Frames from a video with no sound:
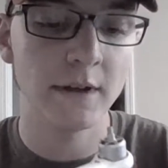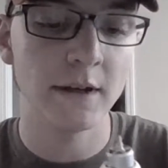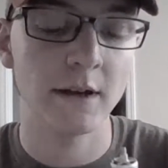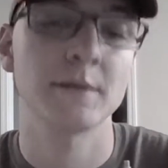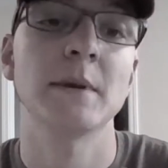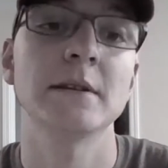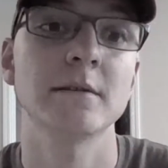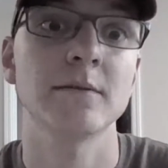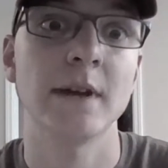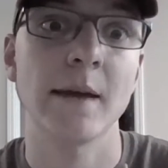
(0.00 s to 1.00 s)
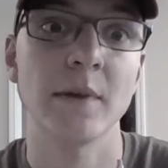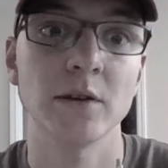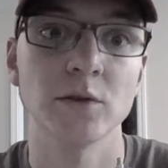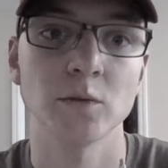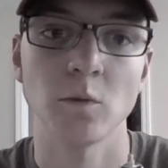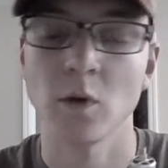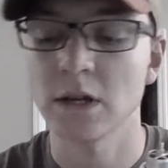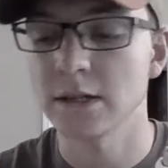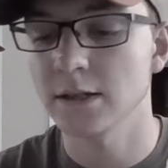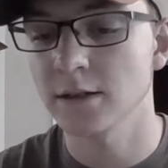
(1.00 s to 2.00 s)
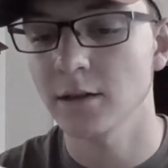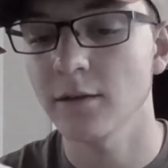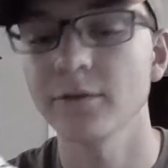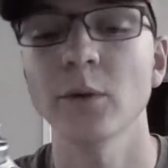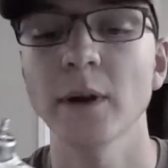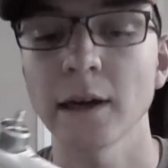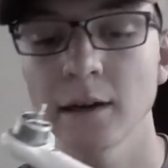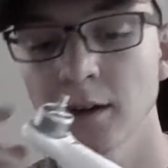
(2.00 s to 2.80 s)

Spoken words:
expensive damage was avoided.